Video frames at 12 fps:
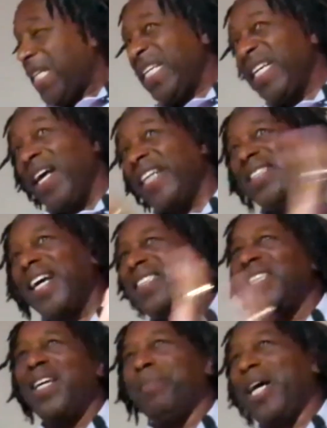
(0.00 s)
yeah, I, would
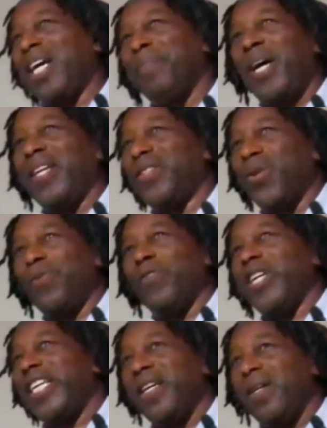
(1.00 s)
say a monopod is
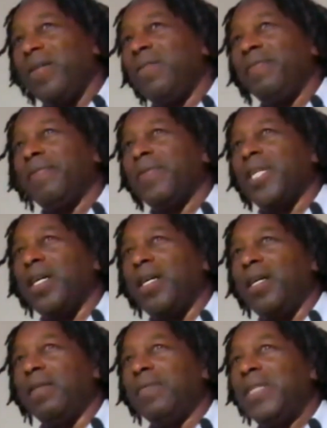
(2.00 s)
overkill
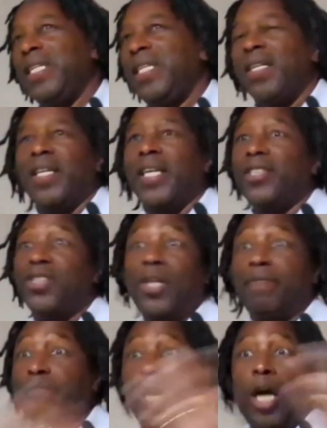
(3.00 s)
uh, unless you're
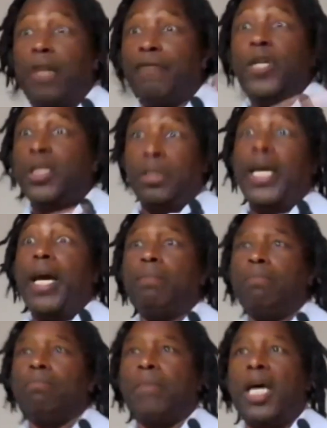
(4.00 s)
on, on, foot. Yeah,
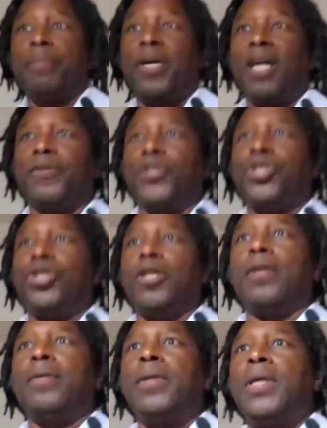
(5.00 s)
monopod for
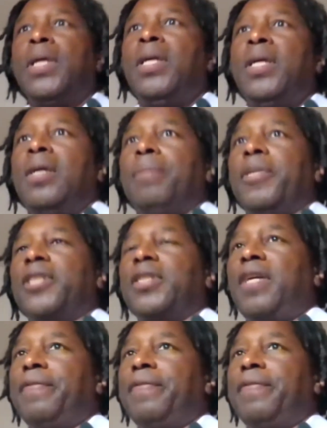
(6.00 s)
sure, but